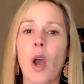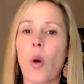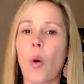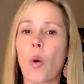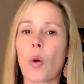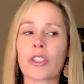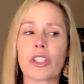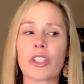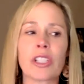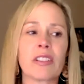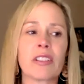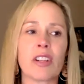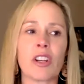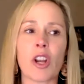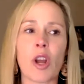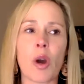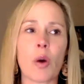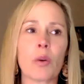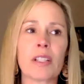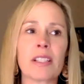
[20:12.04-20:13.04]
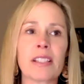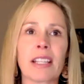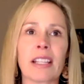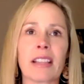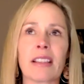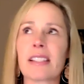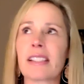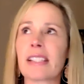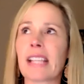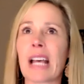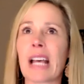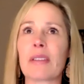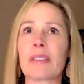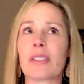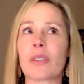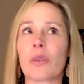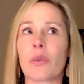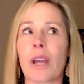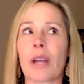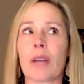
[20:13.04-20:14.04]
or just noticing the
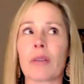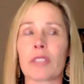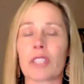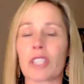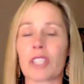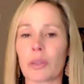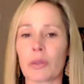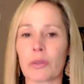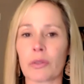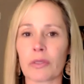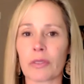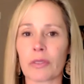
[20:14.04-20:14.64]
sounds around you,